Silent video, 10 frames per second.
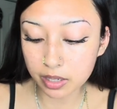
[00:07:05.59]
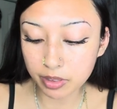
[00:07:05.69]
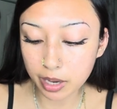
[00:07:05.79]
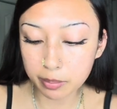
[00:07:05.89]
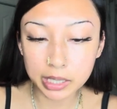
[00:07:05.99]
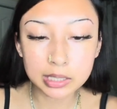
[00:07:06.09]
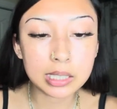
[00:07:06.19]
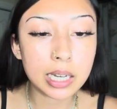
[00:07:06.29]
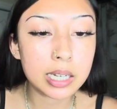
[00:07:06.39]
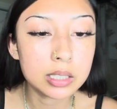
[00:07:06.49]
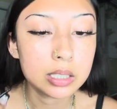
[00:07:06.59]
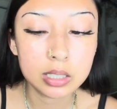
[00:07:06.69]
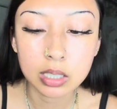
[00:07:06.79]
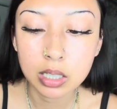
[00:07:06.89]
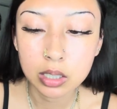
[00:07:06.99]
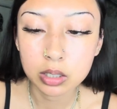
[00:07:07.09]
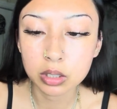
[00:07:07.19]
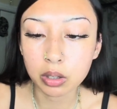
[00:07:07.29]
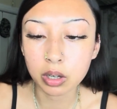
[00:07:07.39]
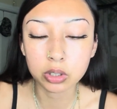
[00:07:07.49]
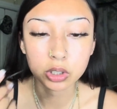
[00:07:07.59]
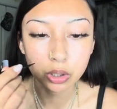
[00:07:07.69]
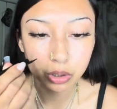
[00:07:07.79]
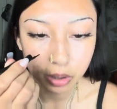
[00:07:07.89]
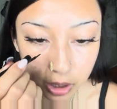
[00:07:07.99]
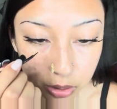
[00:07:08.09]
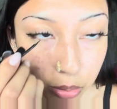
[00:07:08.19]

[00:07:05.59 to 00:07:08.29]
if that makes sense. So I'll show you guys